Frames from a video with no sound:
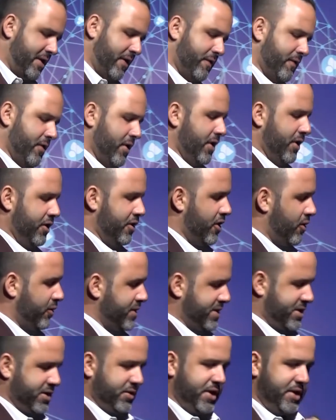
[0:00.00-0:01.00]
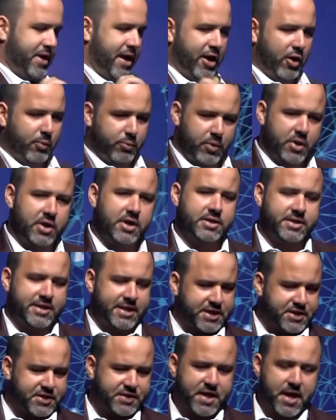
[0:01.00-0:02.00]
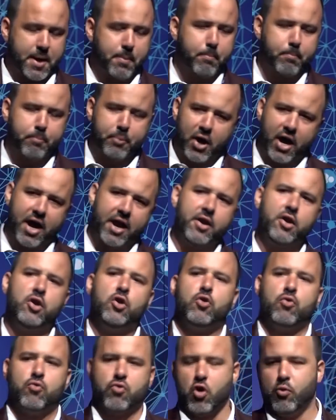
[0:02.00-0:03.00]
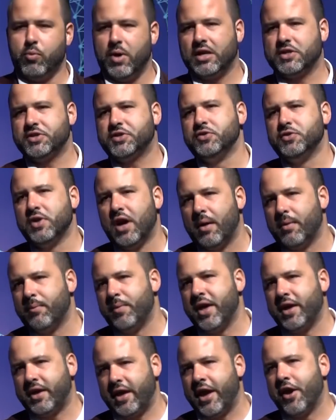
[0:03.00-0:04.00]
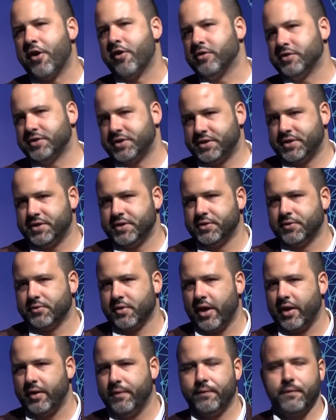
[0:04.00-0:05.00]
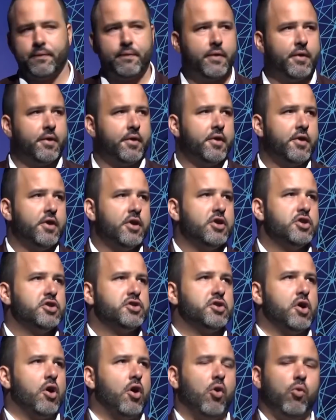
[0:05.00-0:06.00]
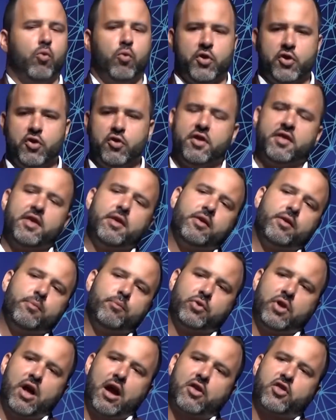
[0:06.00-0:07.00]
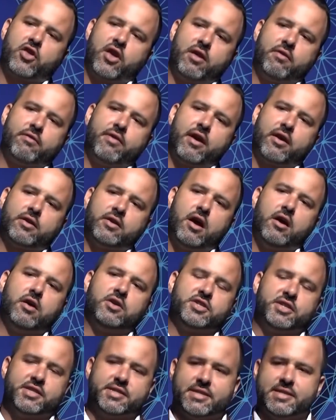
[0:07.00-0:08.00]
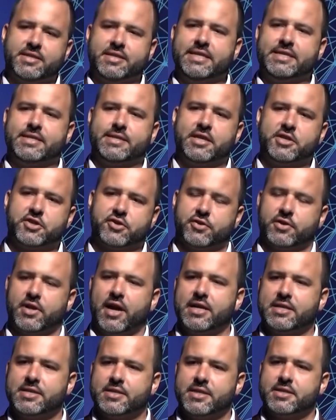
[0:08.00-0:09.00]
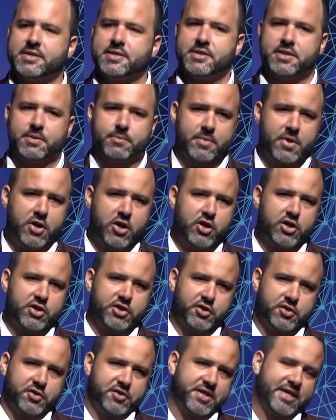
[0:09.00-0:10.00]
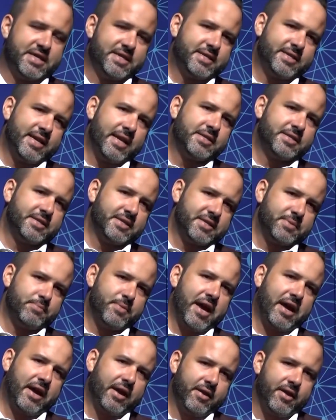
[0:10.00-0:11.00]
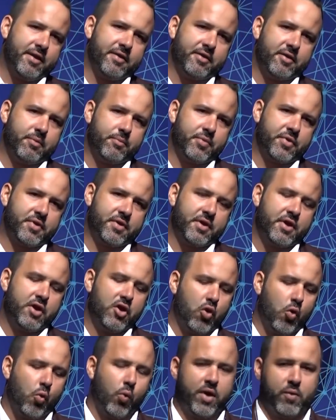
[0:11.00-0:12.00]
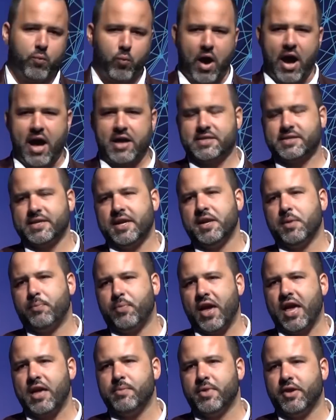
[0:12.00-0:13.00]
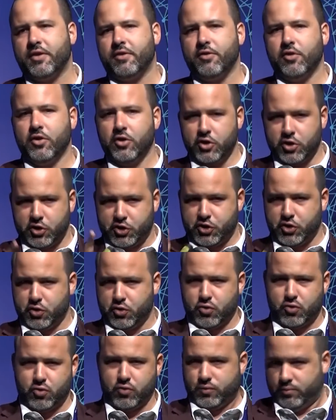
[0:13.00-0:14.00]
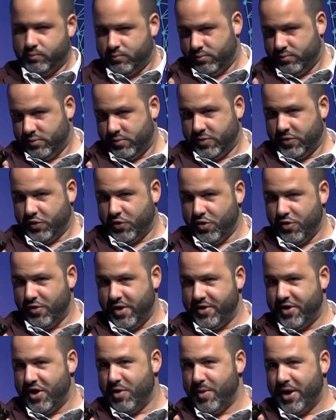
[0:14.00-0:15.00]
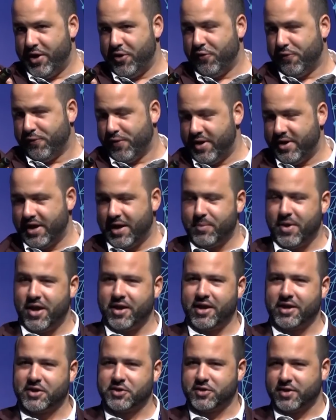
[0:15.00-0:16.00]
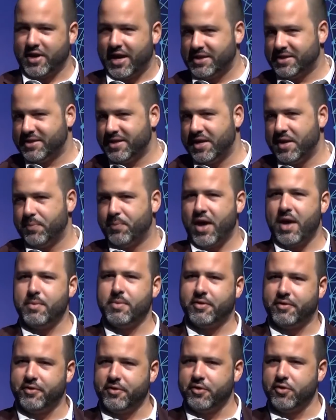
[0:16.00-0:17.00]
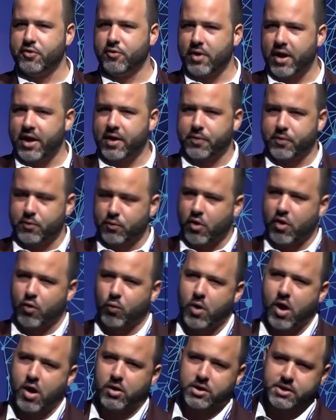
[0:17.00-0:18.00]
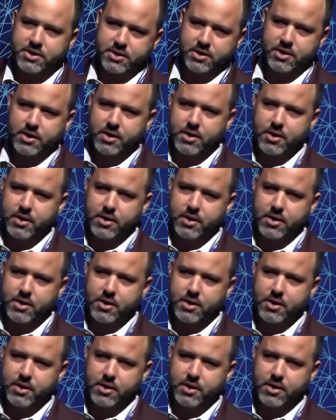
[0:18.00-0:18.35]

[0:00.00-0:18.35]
different. We still need to help teach them, but robots do not make errors, right? So using blockchain technology, it's a decentralized system. So there's consensus mechanisms. When I send a payment to the girl right there, my new friend I met yesterday, I send a payment to you, right, through our wallets.